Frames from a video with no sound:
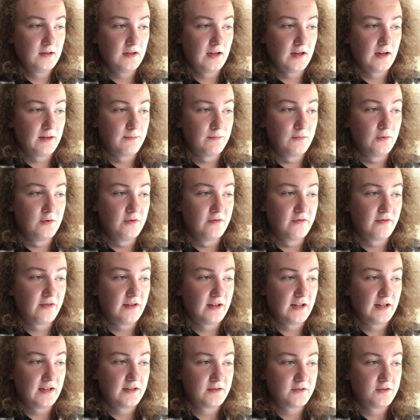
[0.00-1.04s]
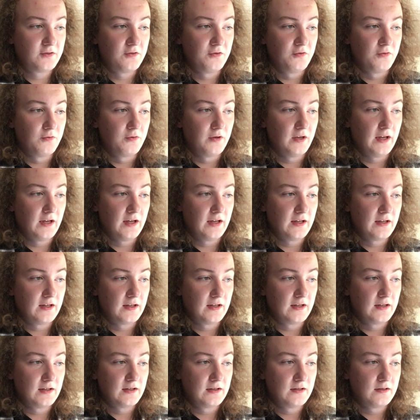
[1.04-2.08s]
I move that to
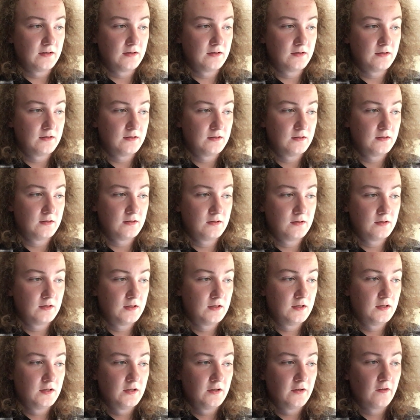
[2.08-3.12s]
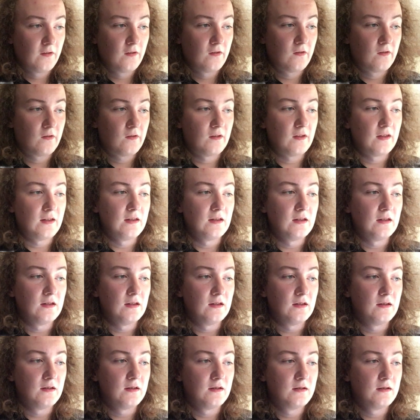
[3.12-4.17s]
a C.